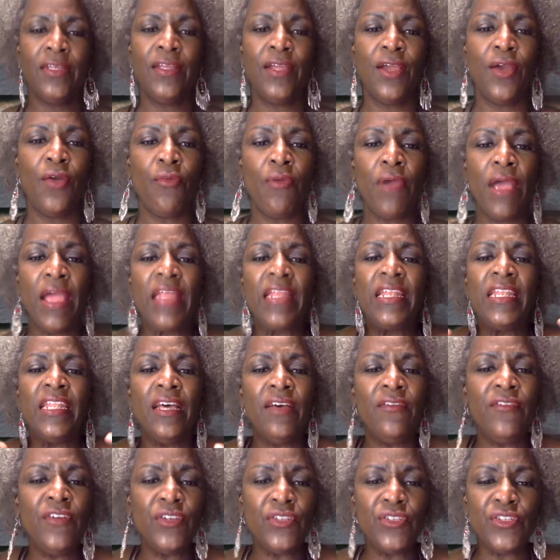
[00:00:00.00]
All right?
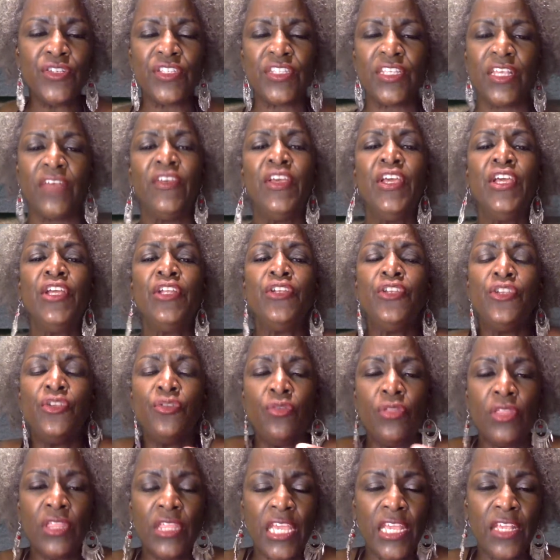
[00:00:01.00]
Love on yourself. Do
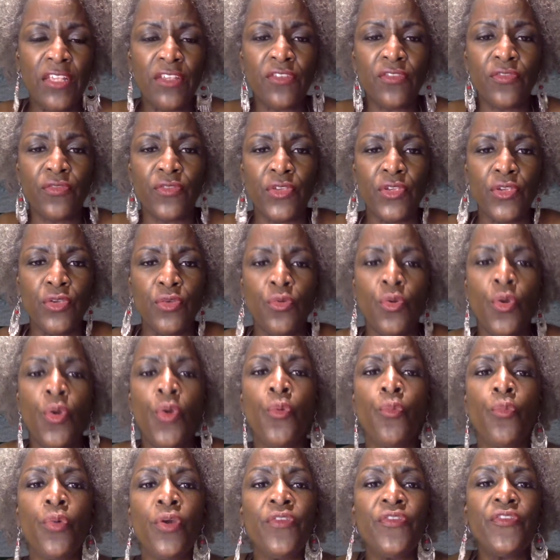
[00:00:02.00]
things for you.
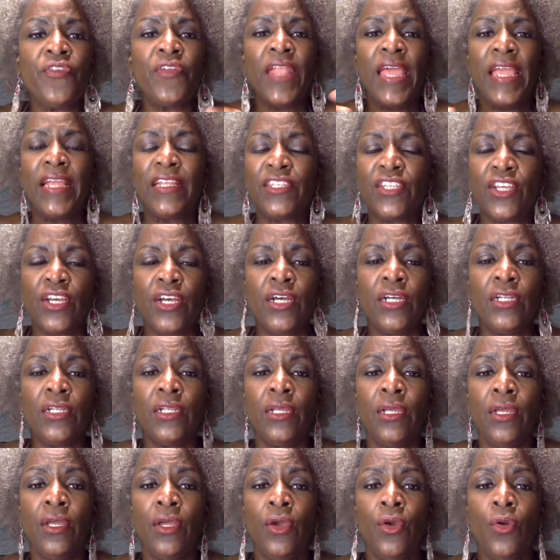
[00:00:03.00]
Reflect on
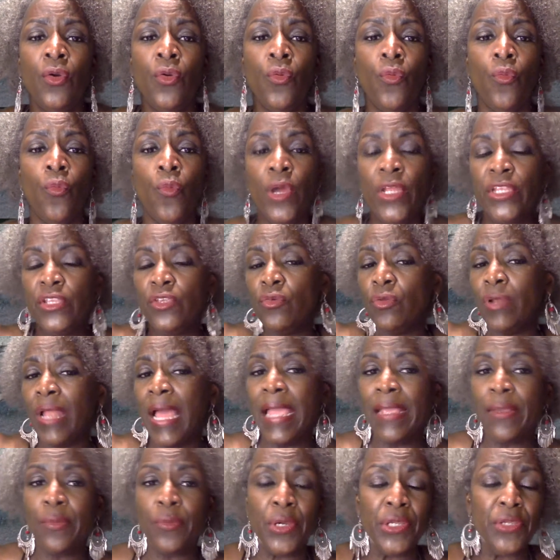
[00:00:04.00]
what you
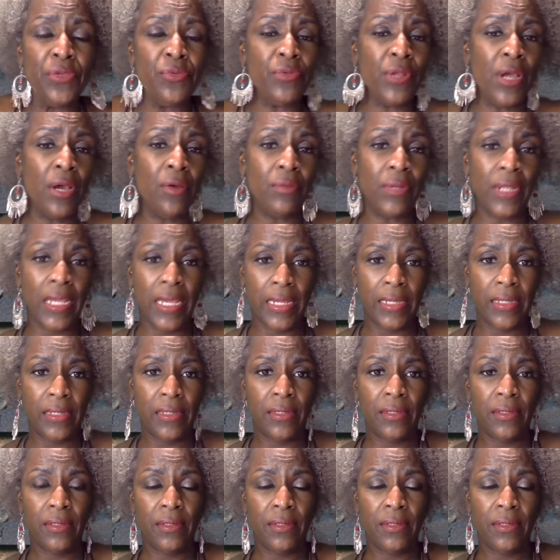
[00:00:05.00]
like, what you don't like.